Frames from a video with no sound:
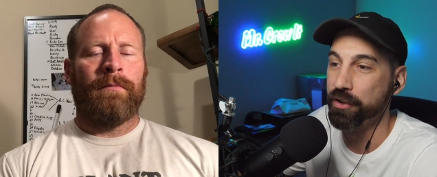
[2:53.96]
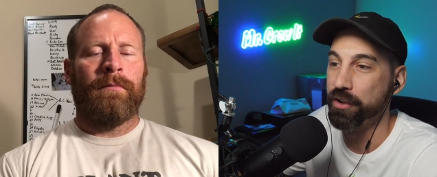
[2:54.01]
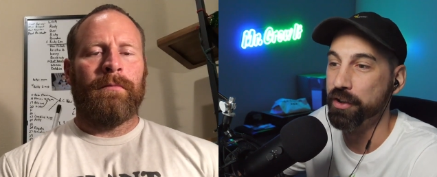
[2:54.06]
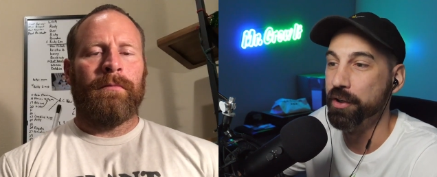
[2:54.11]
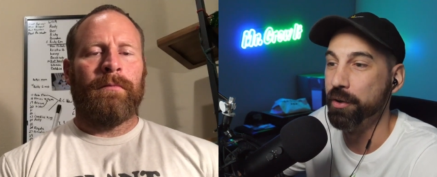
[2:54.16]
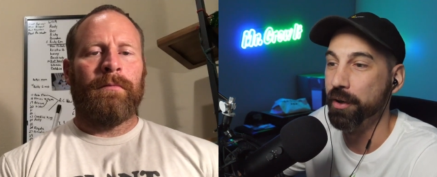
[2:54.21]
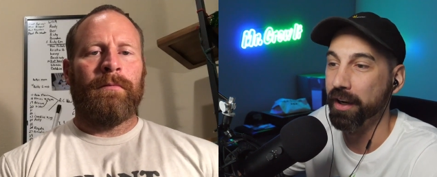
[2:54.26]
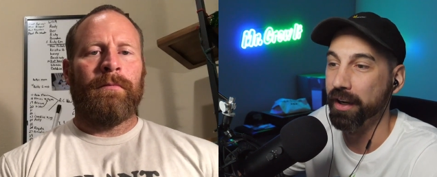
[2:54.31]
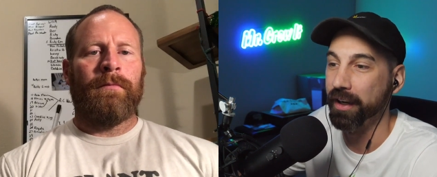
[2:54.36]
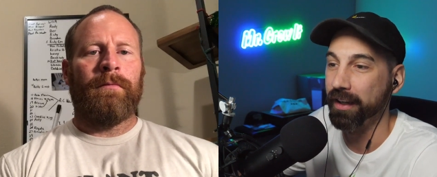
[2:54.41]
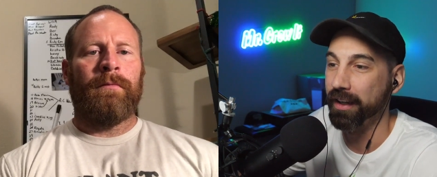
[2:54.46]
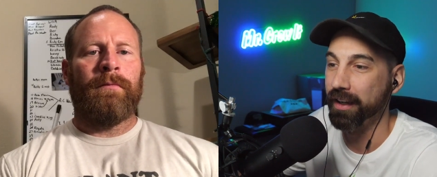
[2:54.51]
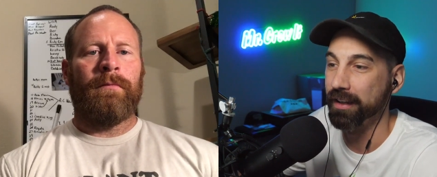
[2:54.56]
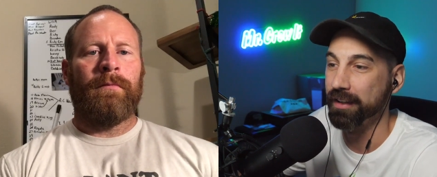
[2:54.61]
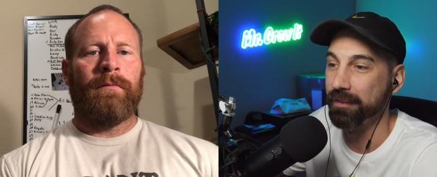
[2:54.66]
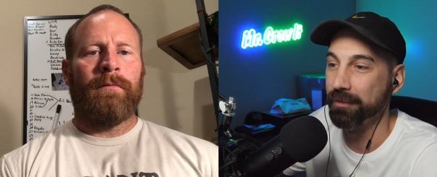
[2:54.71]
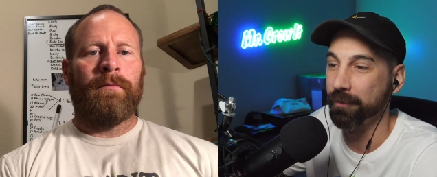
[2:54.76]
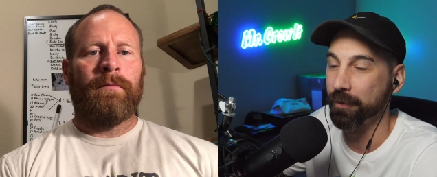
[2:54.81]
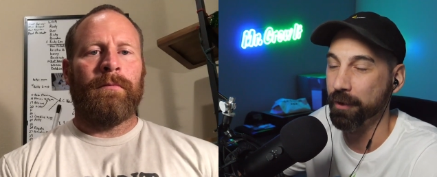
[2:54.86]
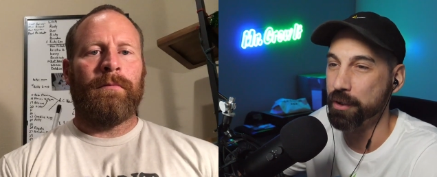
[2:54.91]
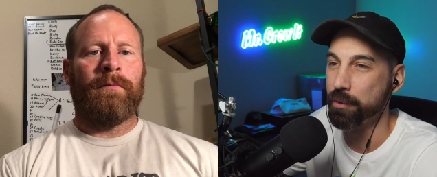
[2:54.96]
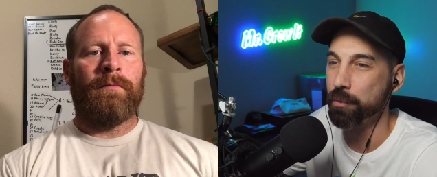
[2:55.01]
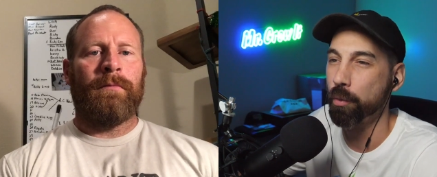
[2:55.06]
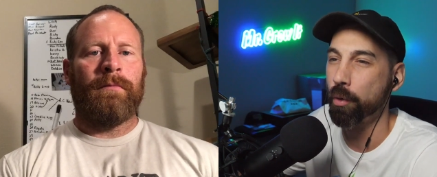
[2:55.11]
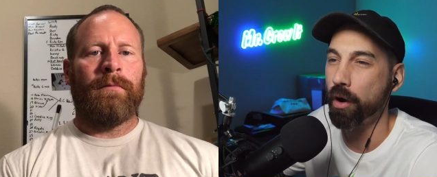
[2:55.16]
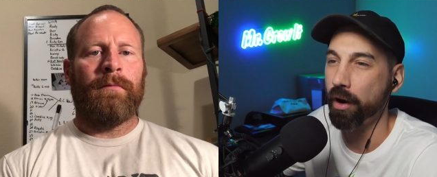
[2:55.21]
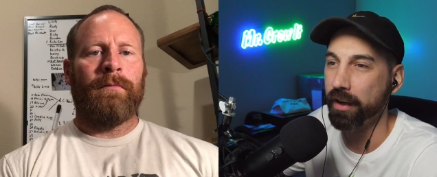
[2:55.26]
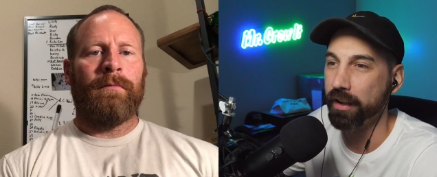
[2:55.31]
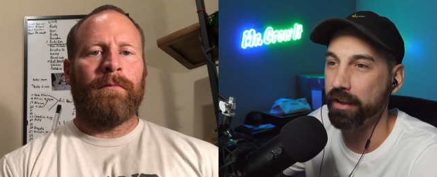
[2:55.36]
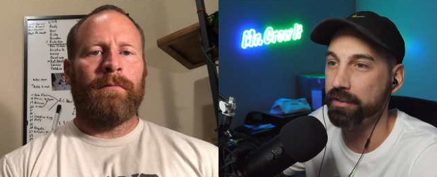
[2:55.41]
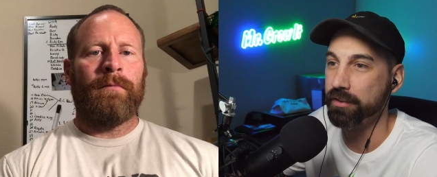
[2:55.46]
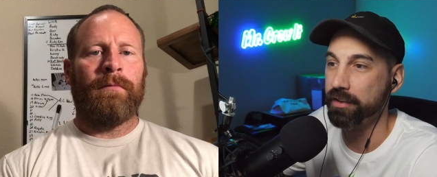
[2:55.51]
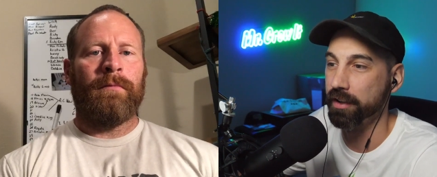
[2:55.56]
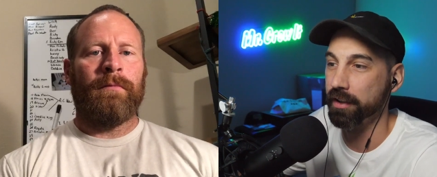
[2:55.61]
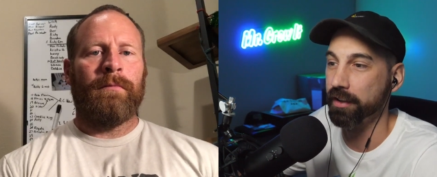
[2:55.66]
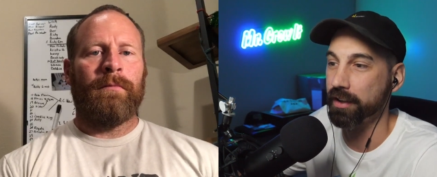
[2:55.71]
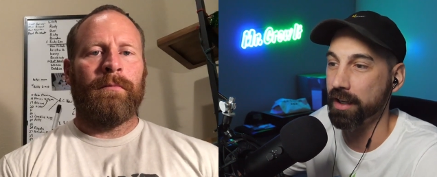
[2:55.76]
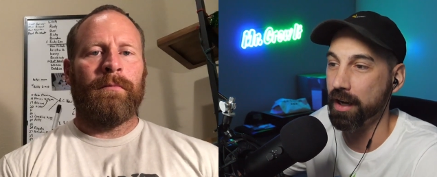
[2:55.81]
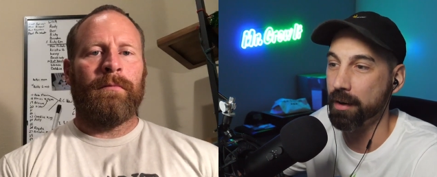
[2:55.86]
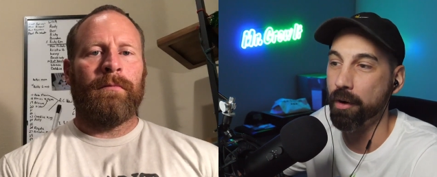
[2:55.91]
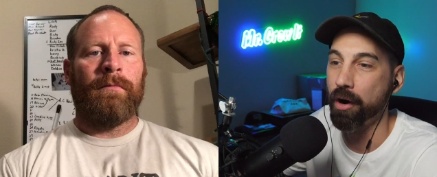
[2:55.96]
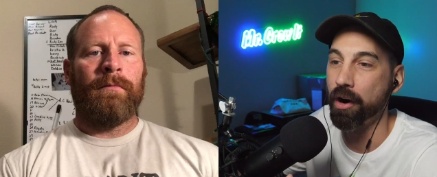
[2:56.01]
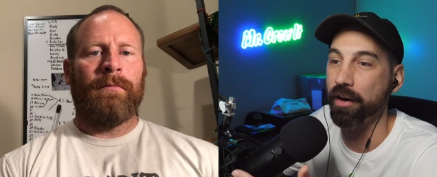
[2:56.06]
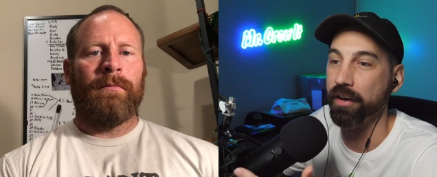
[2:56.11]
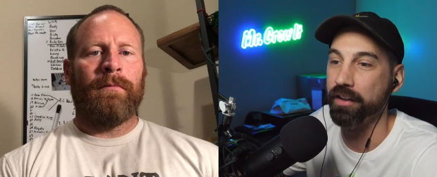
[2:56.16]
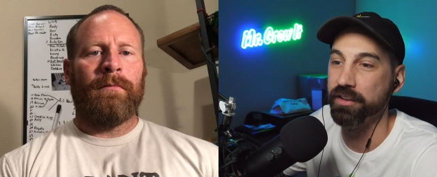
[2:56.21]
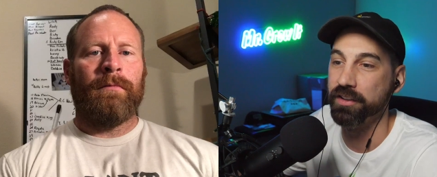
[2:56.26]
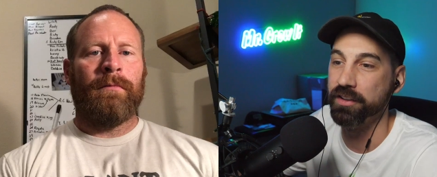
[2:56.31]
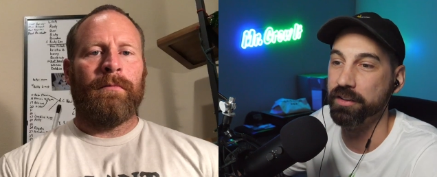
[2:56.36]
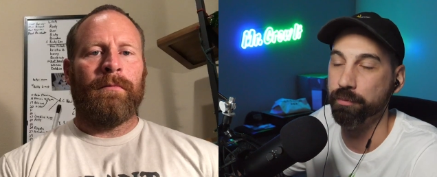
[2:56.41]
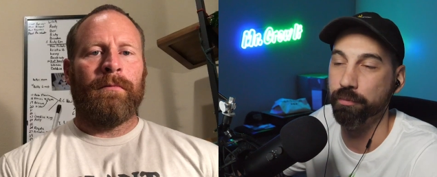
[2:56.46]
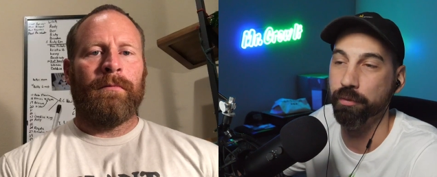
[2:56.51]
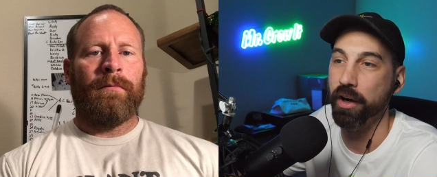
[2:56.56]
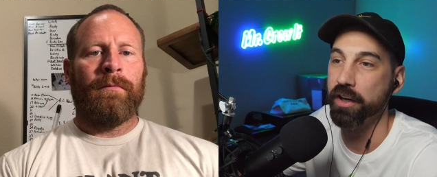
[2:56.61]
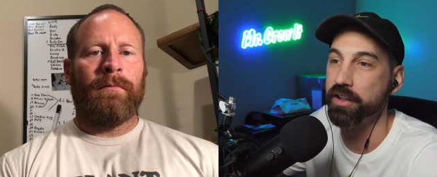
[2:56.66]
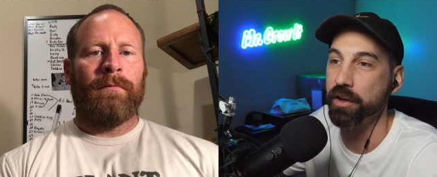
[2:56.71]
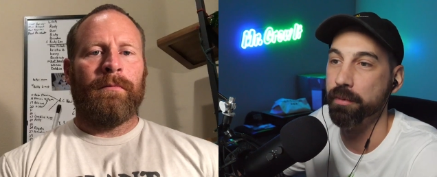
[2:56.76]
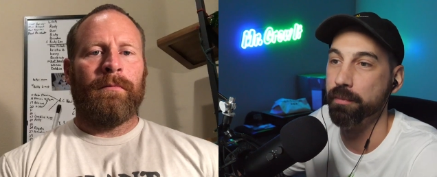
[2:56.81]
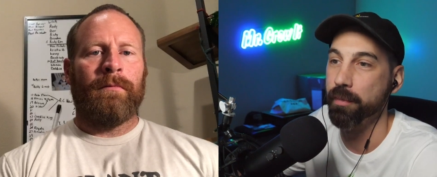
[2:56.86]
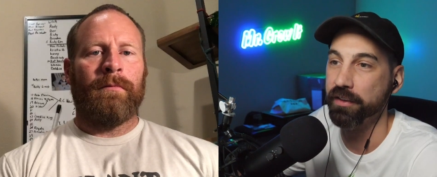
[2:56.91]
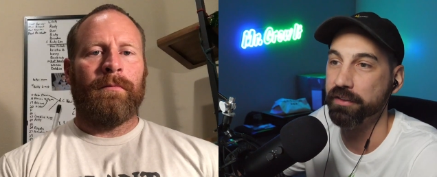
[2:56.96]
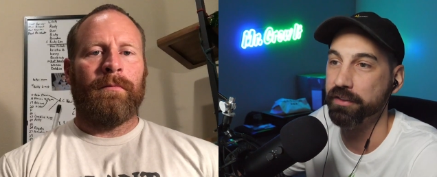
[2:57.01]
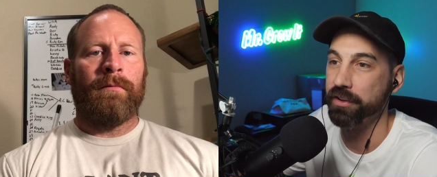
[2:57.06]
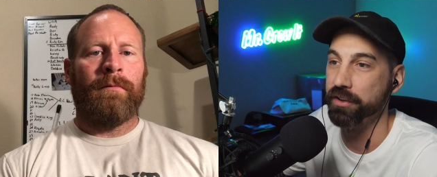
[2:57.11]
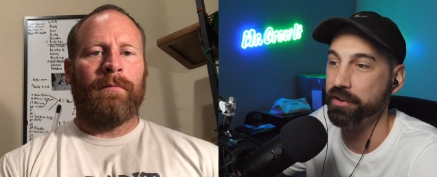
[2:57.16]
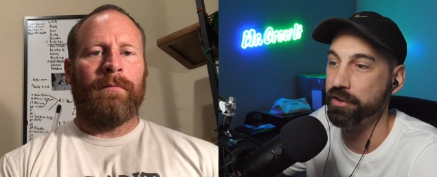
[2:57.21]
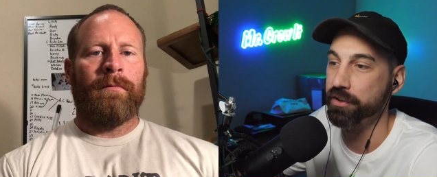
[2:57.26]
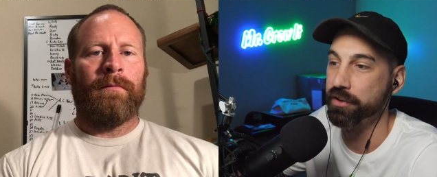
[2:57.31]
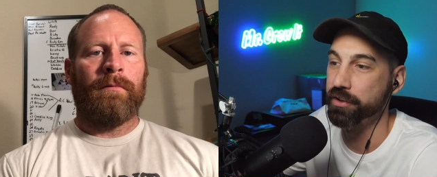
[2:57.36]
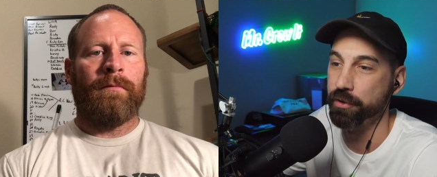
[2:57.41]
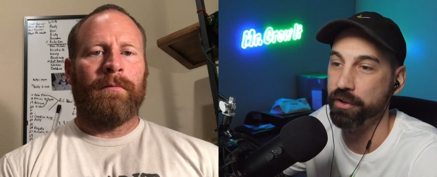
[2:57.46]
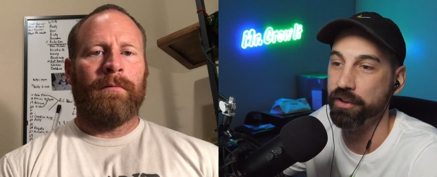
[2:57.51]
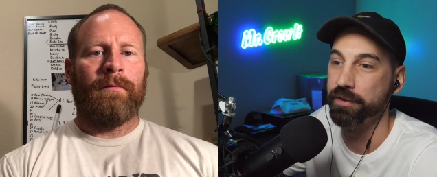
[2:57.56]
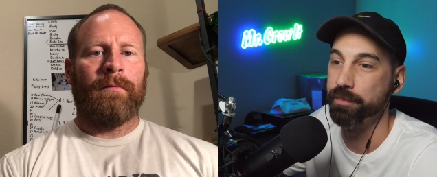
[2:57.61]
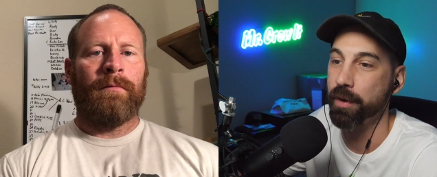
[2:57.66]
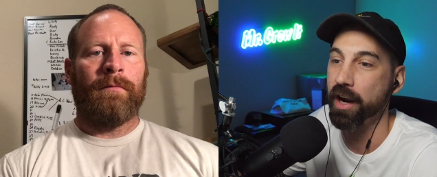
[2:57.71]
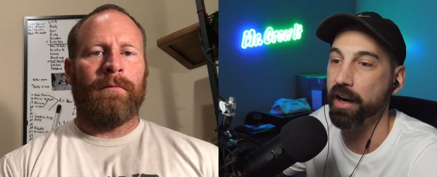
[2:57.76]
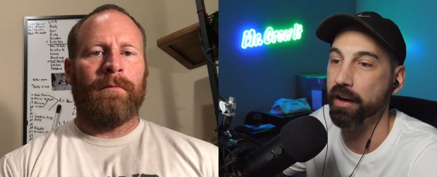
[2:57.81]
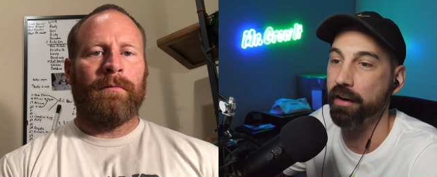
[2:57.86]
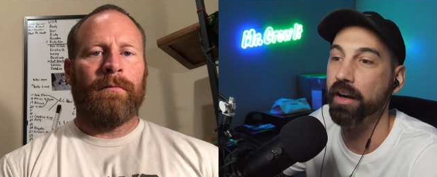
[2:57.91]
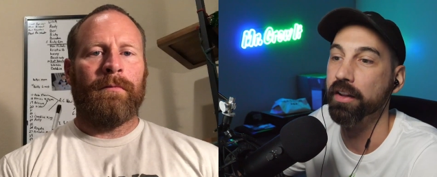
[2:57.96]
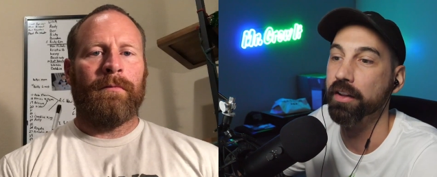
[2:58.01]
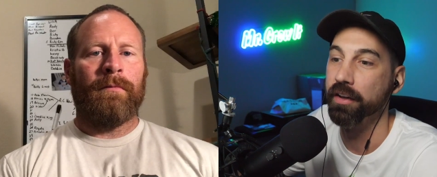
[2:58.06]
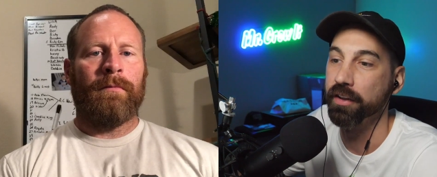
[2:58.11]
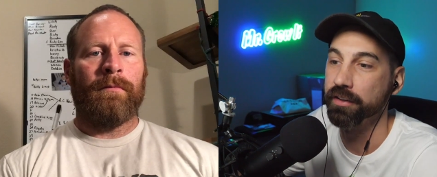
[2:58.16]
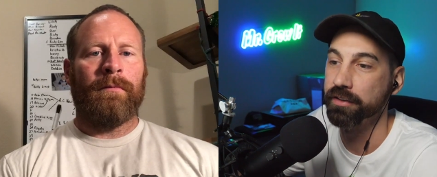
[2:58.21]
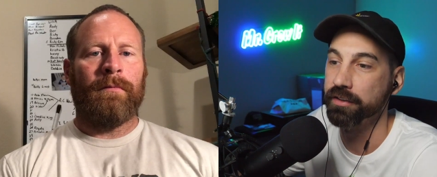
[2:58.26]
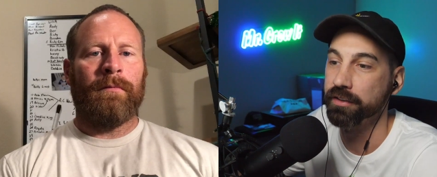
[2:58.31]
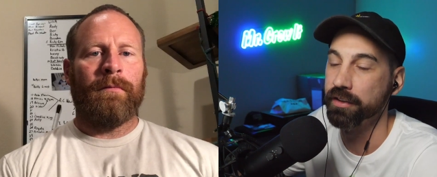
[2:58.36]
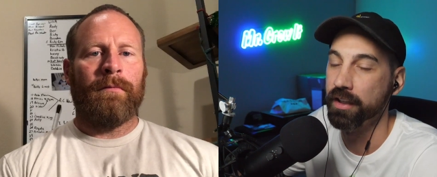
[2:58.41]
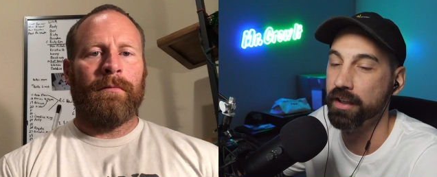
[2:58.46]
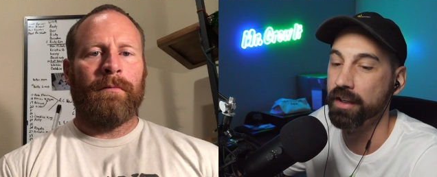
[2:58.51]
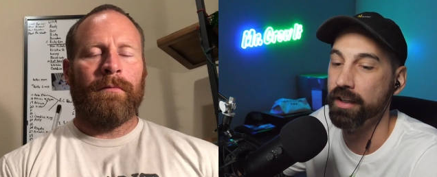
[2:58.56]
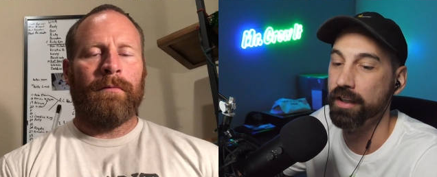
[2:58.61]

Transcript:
Speaker 1: you're doing and for you wanting to come on and spread your message to inspire others.